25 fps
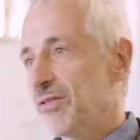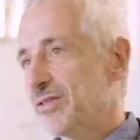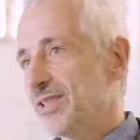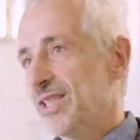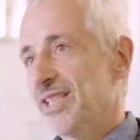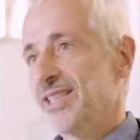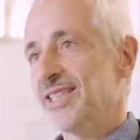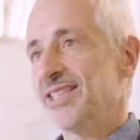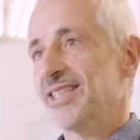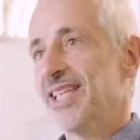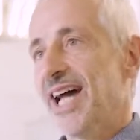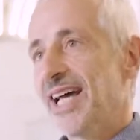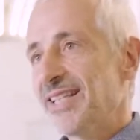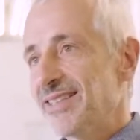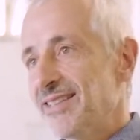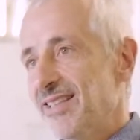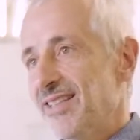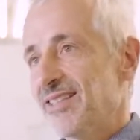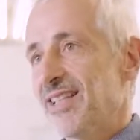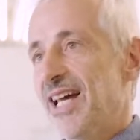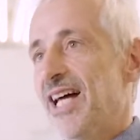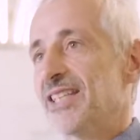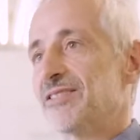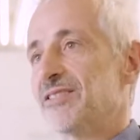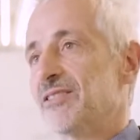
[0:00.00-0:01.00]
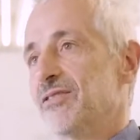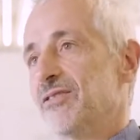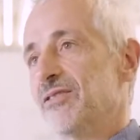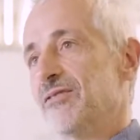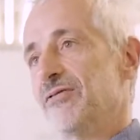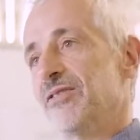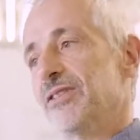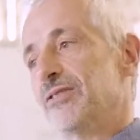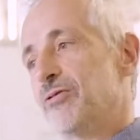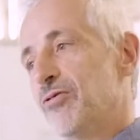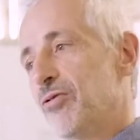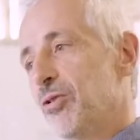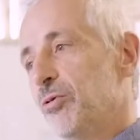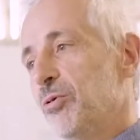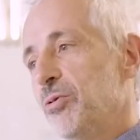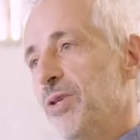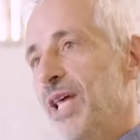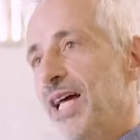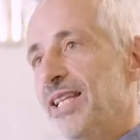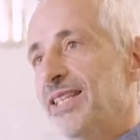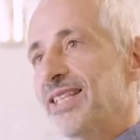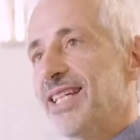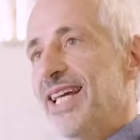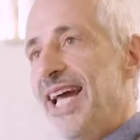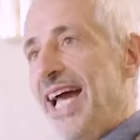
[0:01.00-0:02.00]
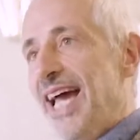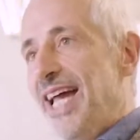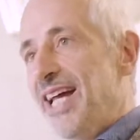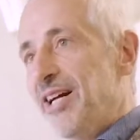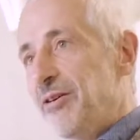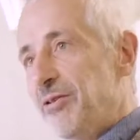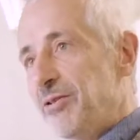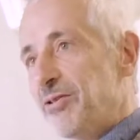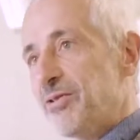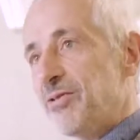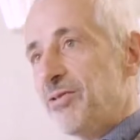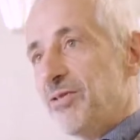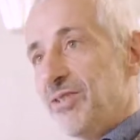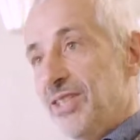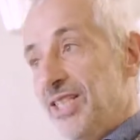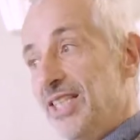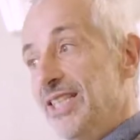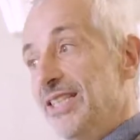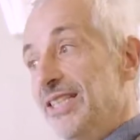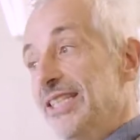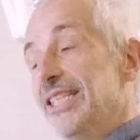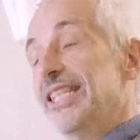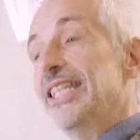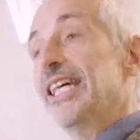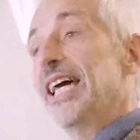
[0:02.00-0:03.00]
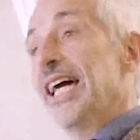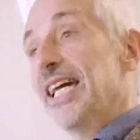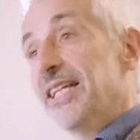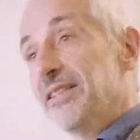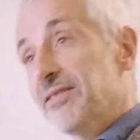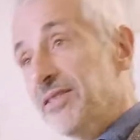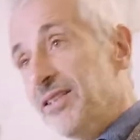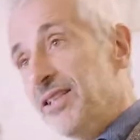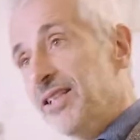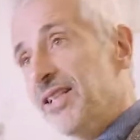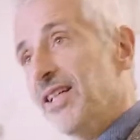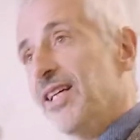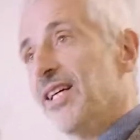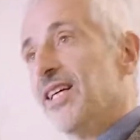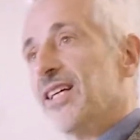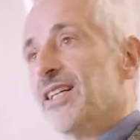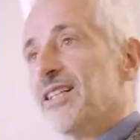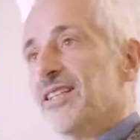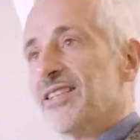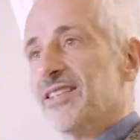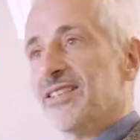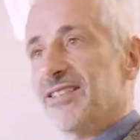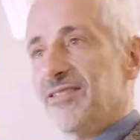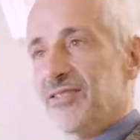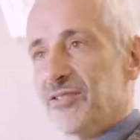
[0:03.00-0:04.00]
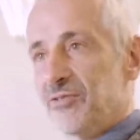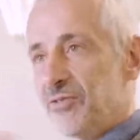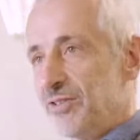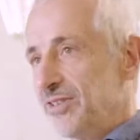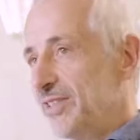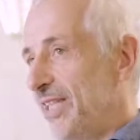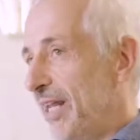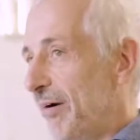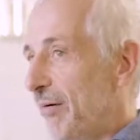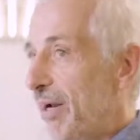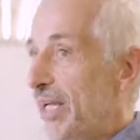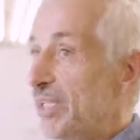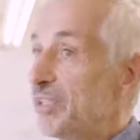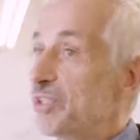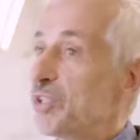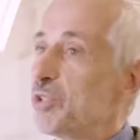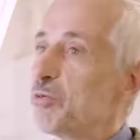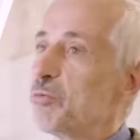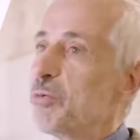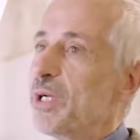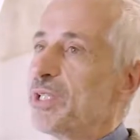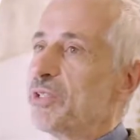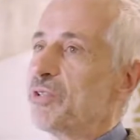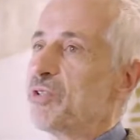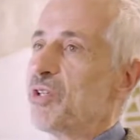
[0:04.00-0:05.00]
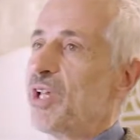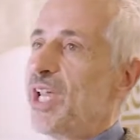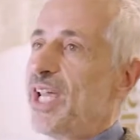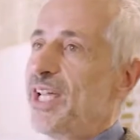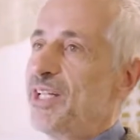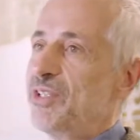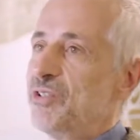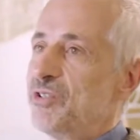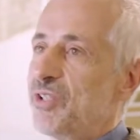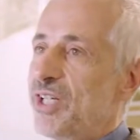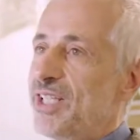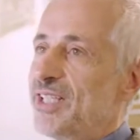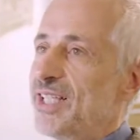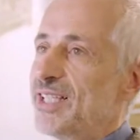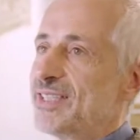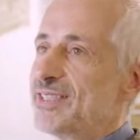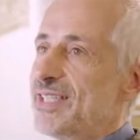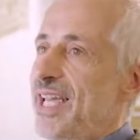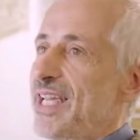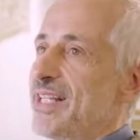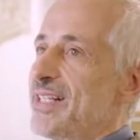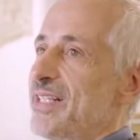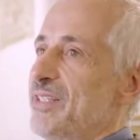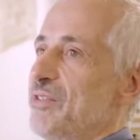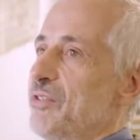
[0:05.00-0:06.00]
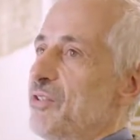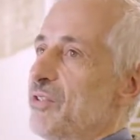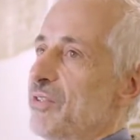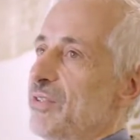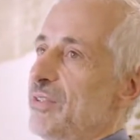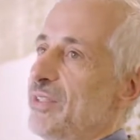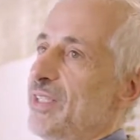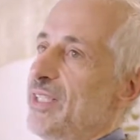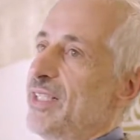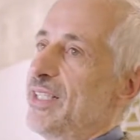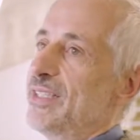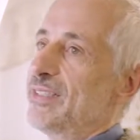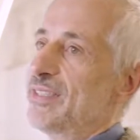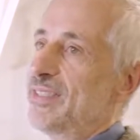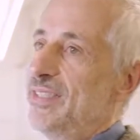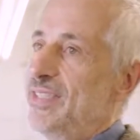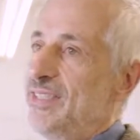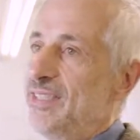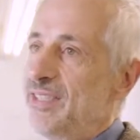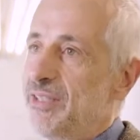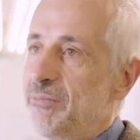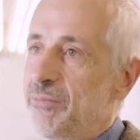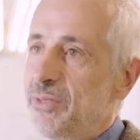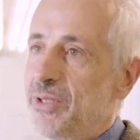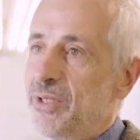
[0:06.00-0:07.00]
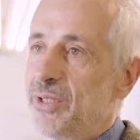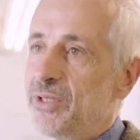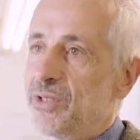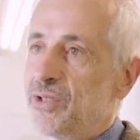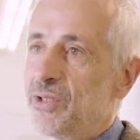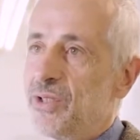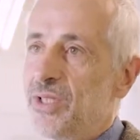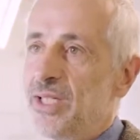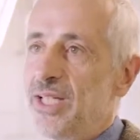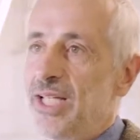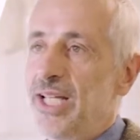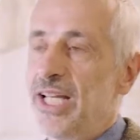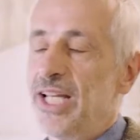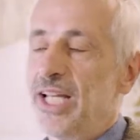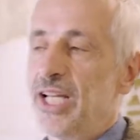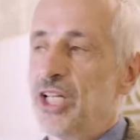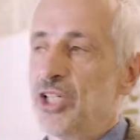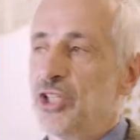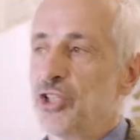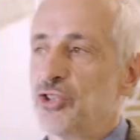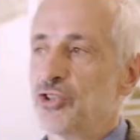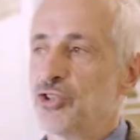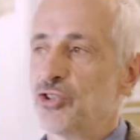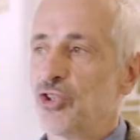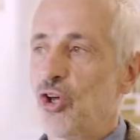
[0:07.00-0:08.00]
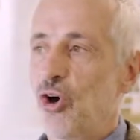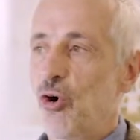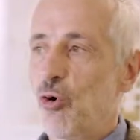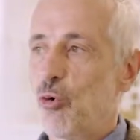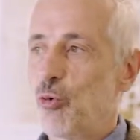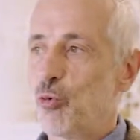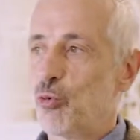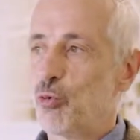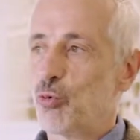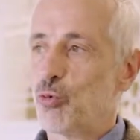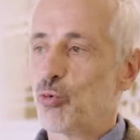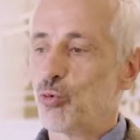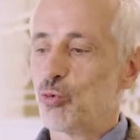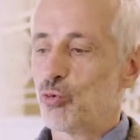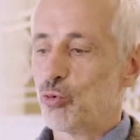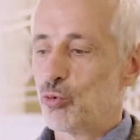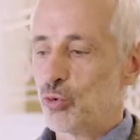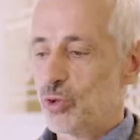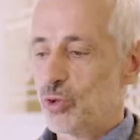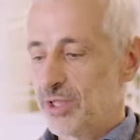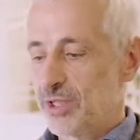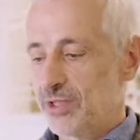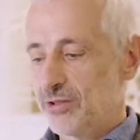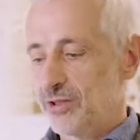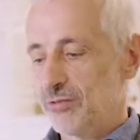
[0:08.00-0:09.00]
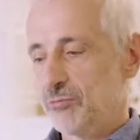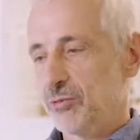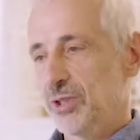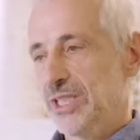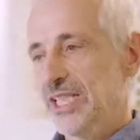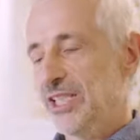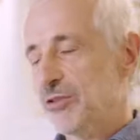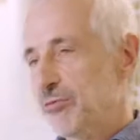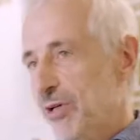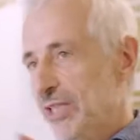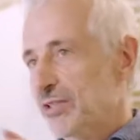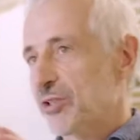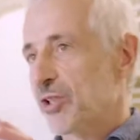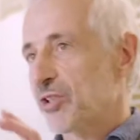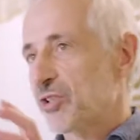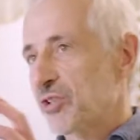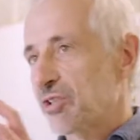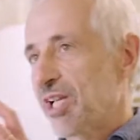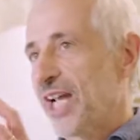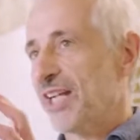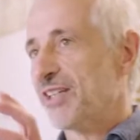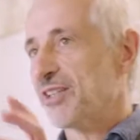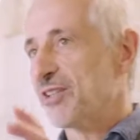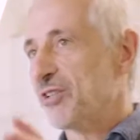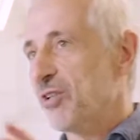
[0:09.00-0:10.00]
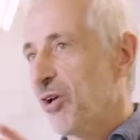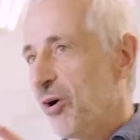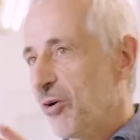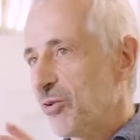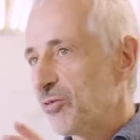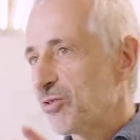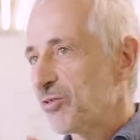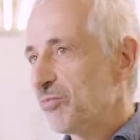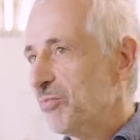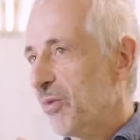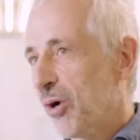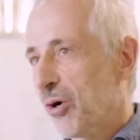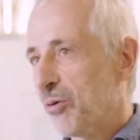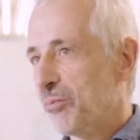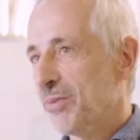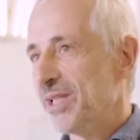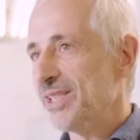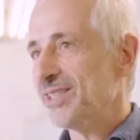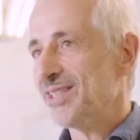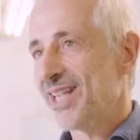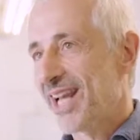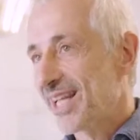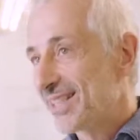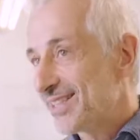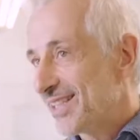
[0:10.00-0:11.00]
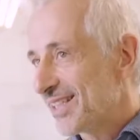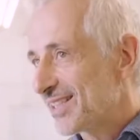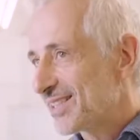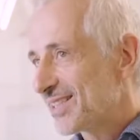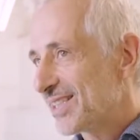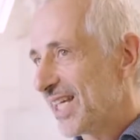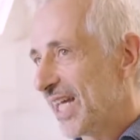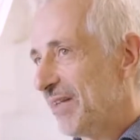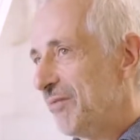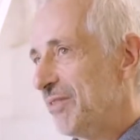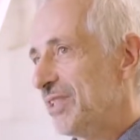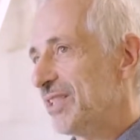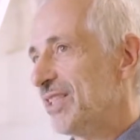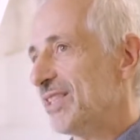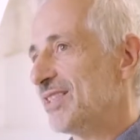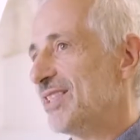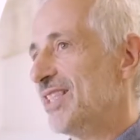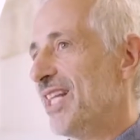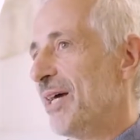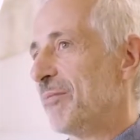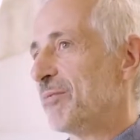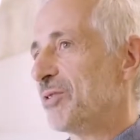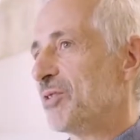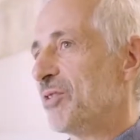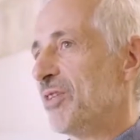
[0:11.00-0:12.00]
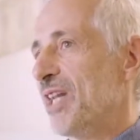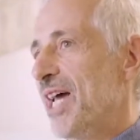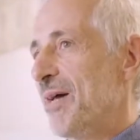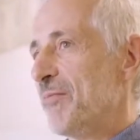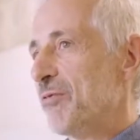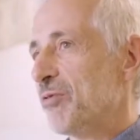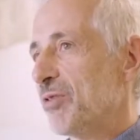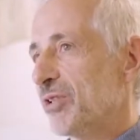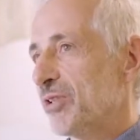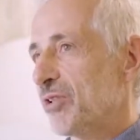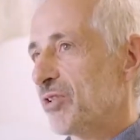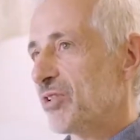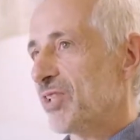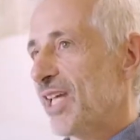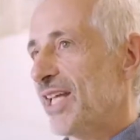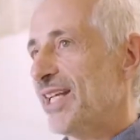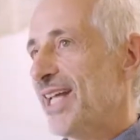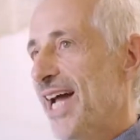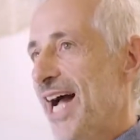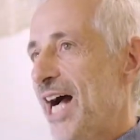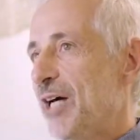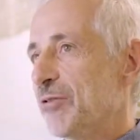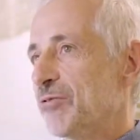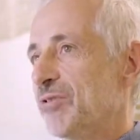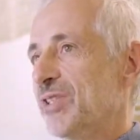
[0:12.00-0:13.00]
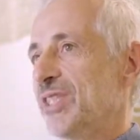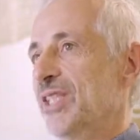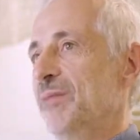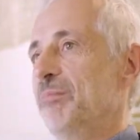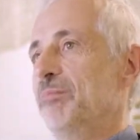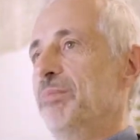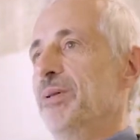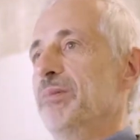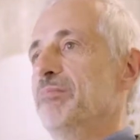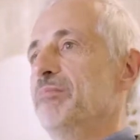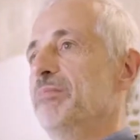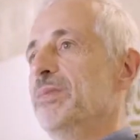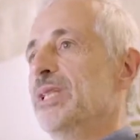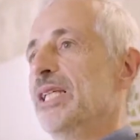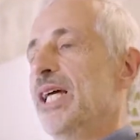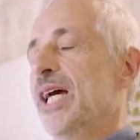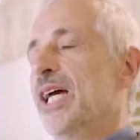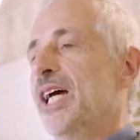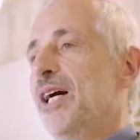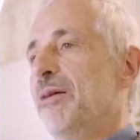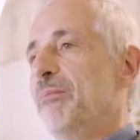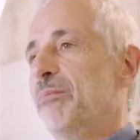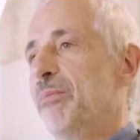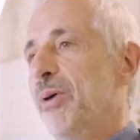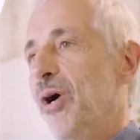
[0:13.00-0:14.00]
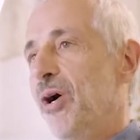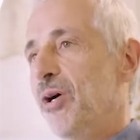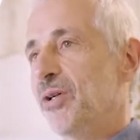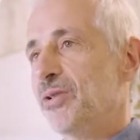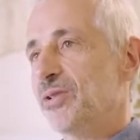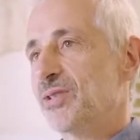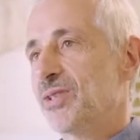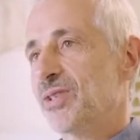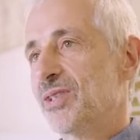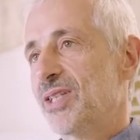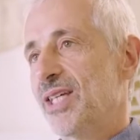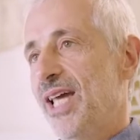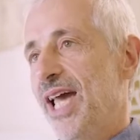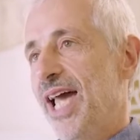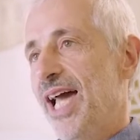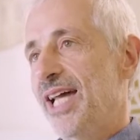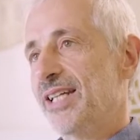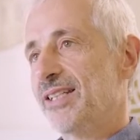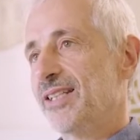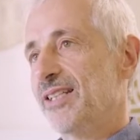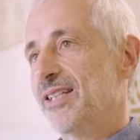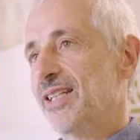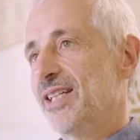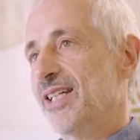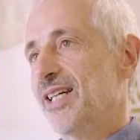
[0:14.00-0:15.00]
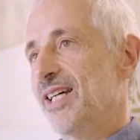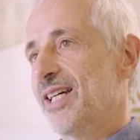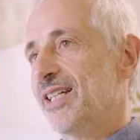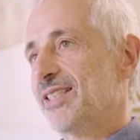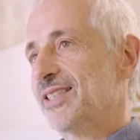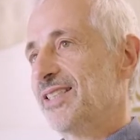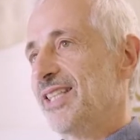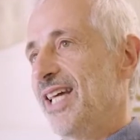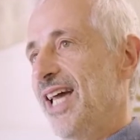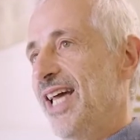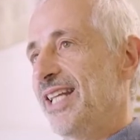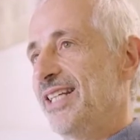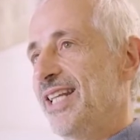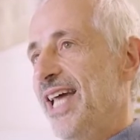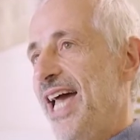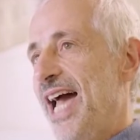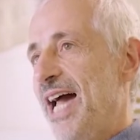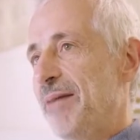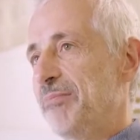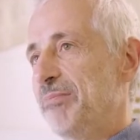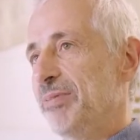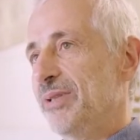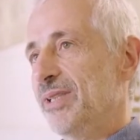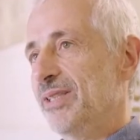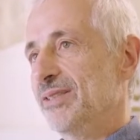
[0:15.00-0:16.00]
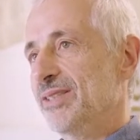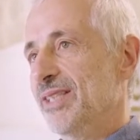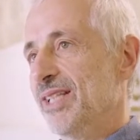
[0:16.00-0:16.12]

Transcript: in that, through that chaos, in the end, direction was changed and the cycling city emerged. So we need to understand those moments, like the 70s in Amsterdam, to understand how tipping points can happen.